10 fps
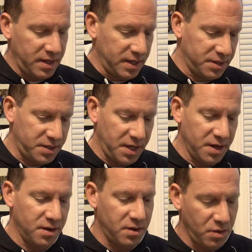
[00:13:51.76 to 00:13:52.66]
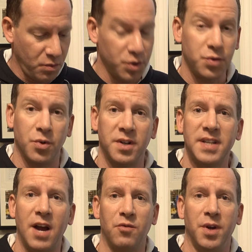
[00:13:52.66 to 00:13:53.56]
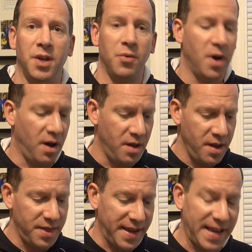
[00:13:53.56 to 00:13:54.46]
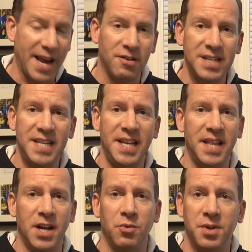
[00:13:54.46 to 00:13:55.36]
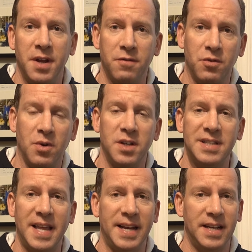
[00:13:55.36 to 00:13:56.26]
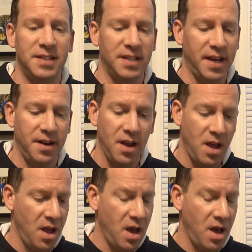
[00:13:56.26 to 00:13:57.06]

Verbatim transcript: is here, which works out really well. They guarantee that it will never rust, like I said.